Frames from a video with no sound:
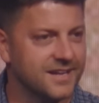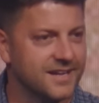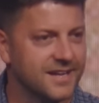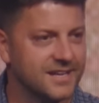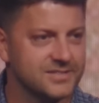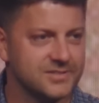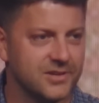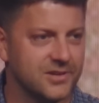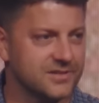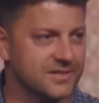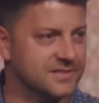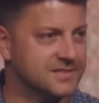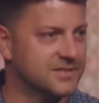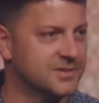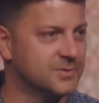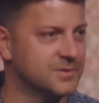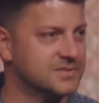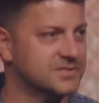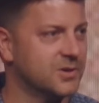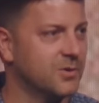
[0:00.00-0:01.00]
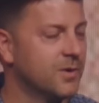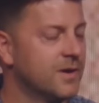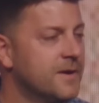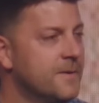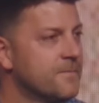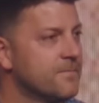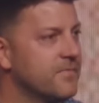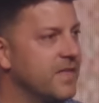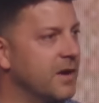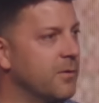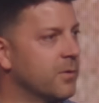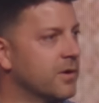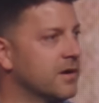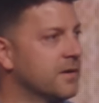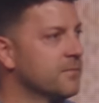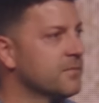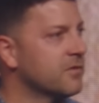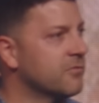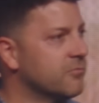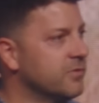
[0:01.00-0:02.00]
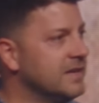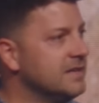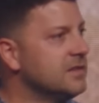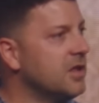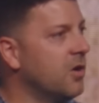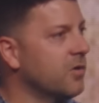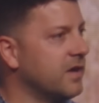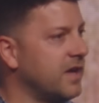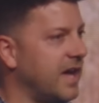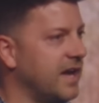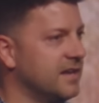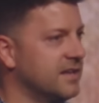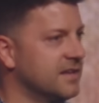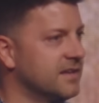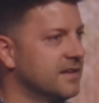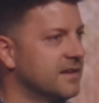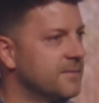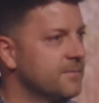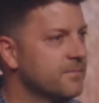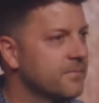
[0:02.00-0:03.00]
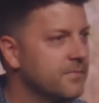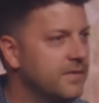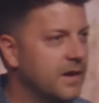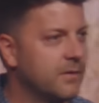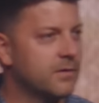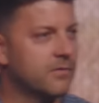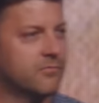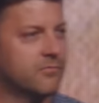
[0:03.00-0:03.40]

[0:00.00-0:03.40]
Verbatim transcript: That's hard to deal with. So they were relocated, they were